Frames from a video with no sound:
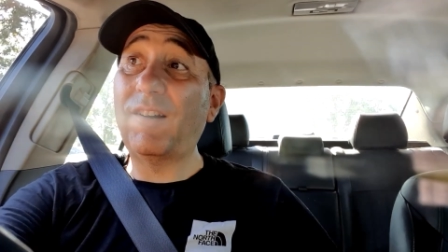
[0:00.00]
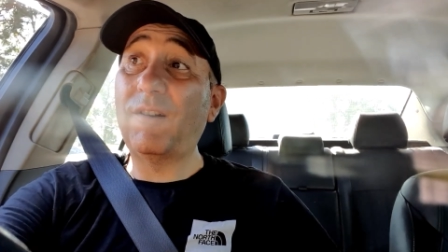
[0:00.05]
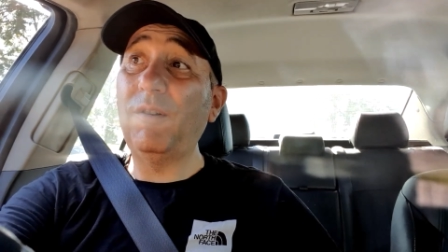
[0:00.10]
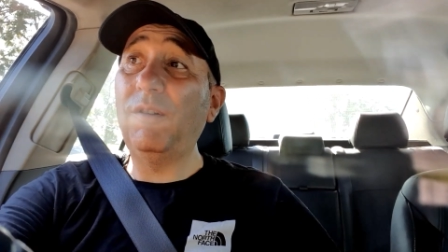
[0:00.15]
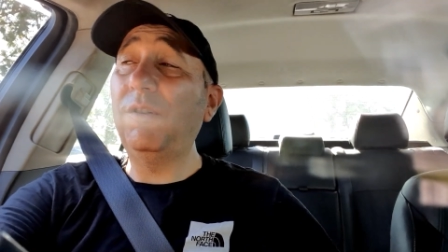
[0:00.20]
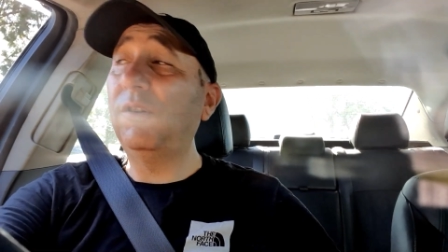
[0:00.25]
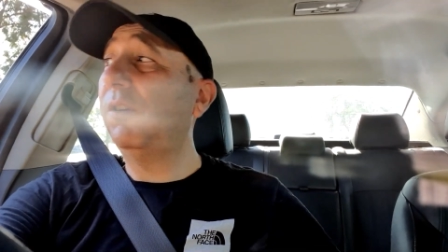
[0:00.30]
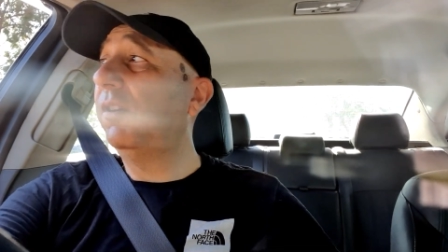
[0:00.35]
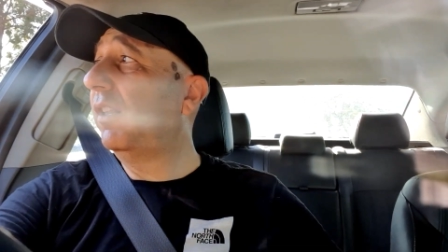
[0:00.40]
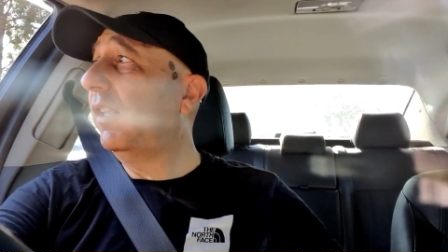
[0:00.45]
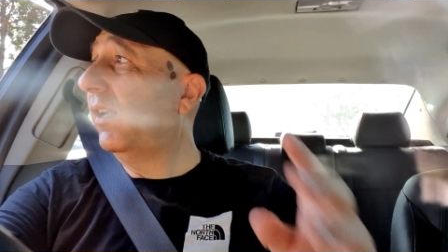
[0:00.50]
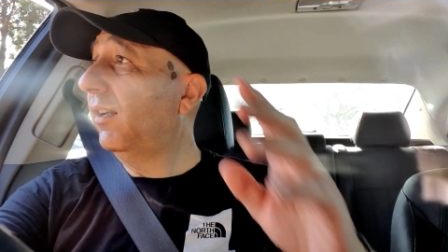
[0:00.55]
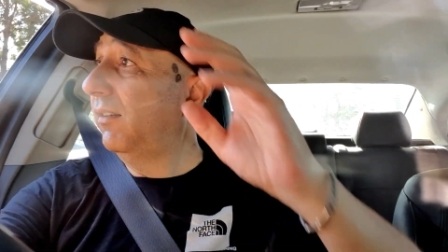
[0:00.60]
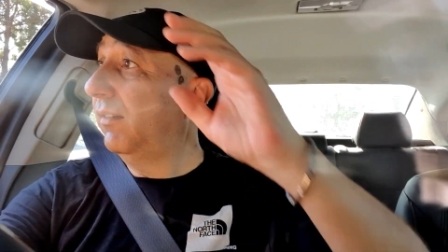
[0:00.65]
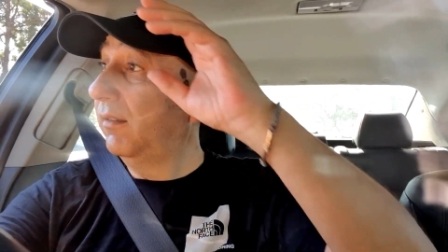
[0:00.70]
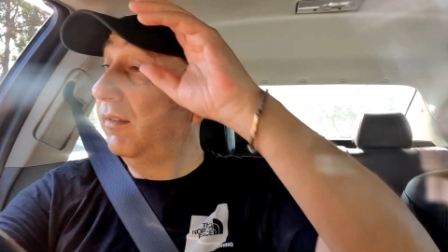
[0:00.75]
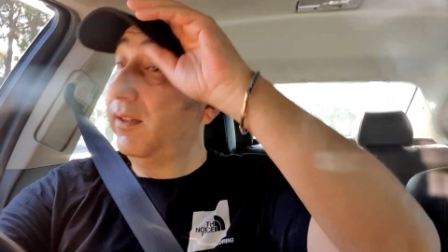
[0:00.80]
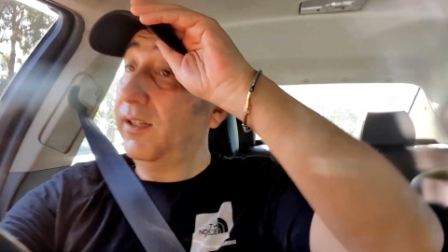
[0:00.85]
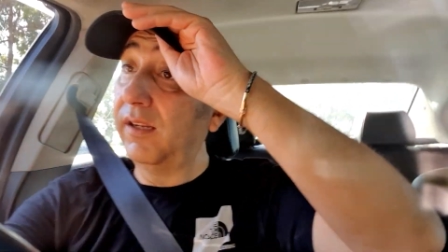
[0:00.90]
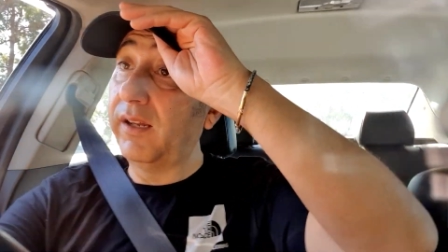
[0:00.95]
I could do that,
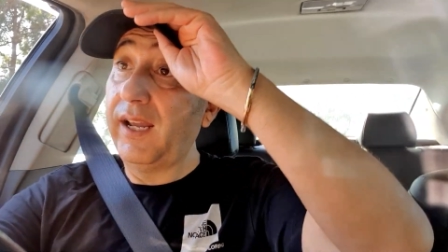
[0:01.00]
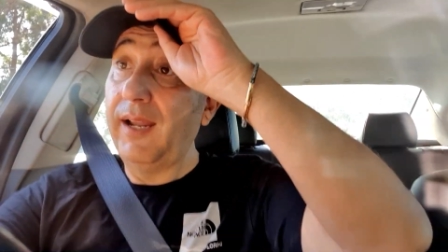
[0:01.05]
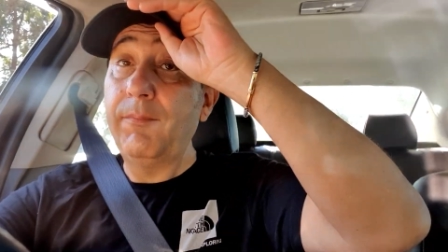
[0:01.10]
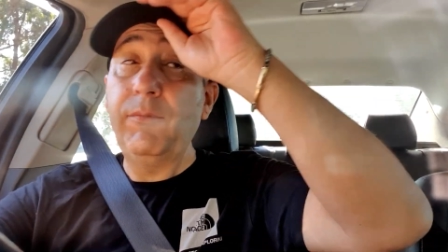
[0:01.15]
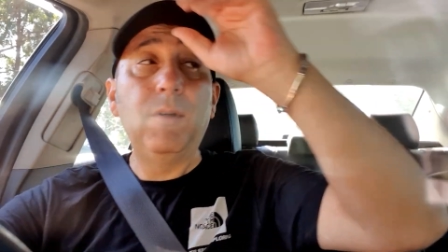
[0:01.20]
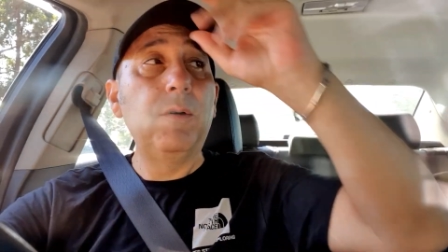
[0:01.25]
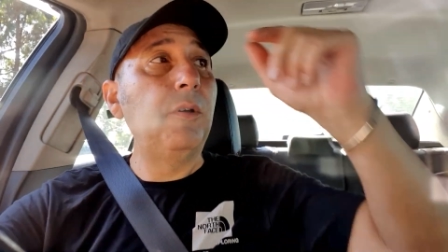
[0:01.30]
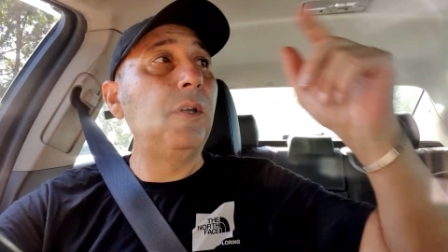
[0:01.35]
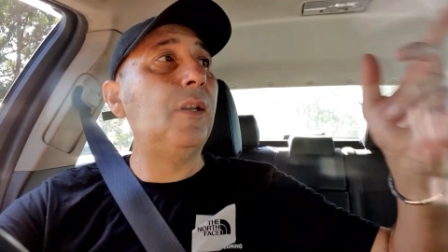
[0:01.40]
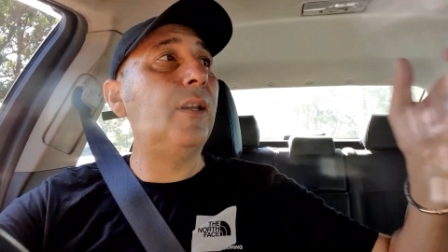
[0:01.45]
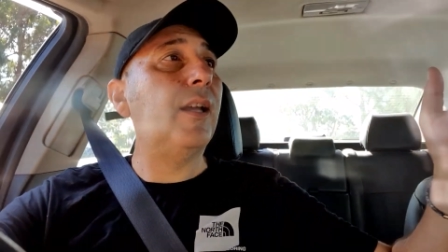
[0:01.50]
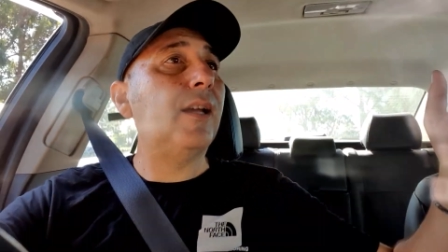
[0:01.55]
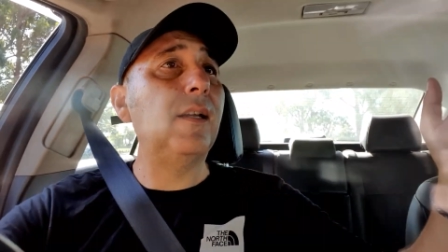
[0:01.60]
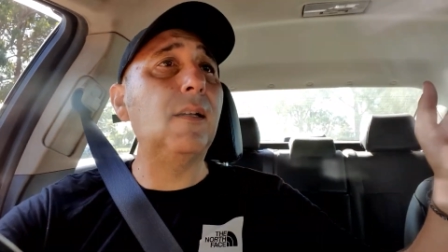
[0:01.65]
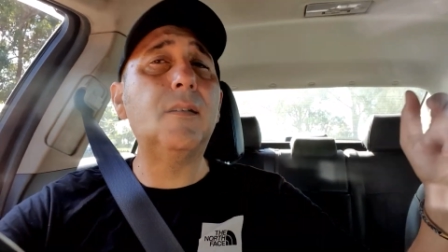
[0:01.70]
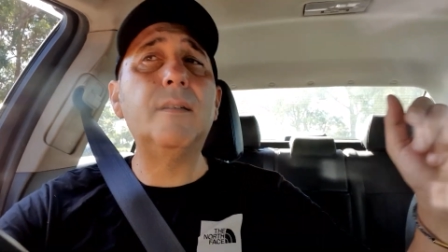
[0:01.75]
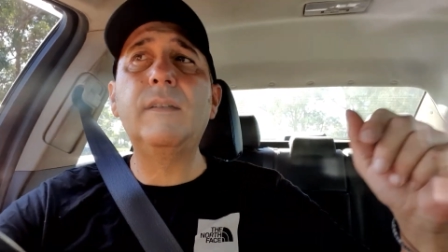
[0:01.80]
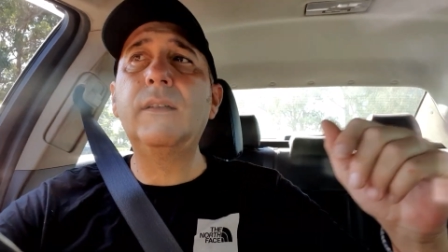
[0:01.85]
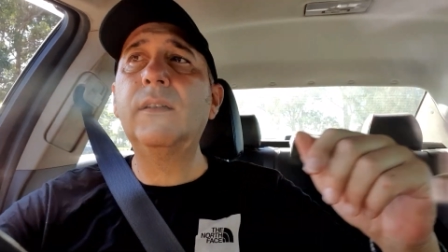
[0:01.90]
and I am doing that.